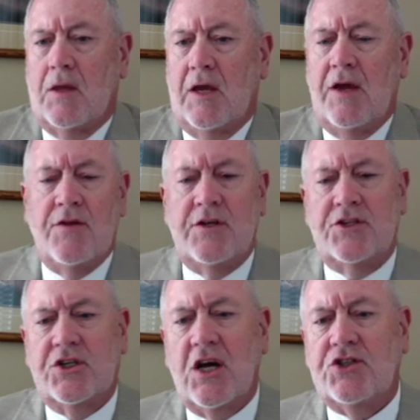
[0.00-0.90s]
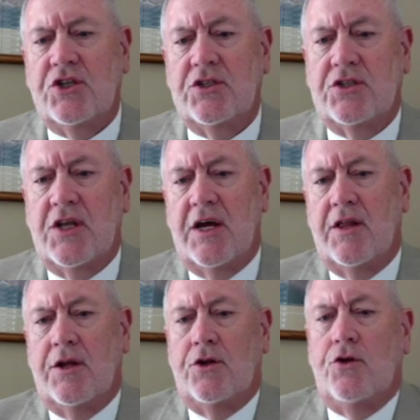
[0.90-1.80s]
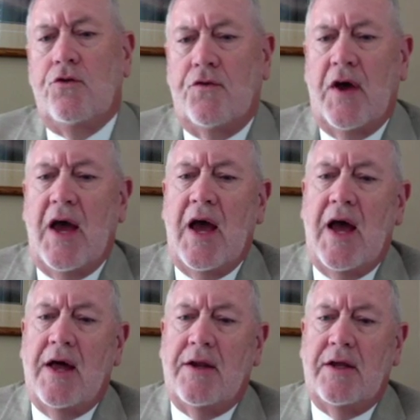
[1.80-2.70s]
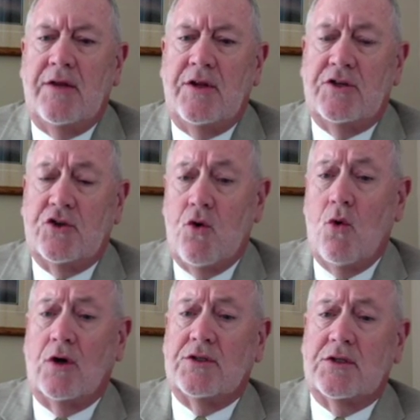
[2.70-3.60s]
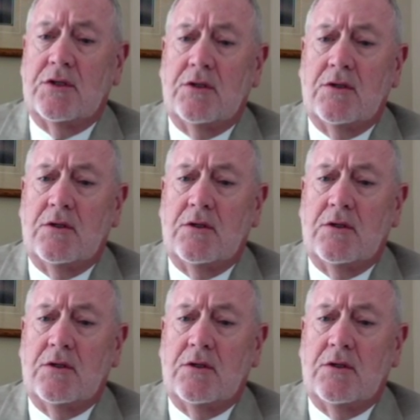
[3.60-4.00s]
In the discussions that you've had in this course,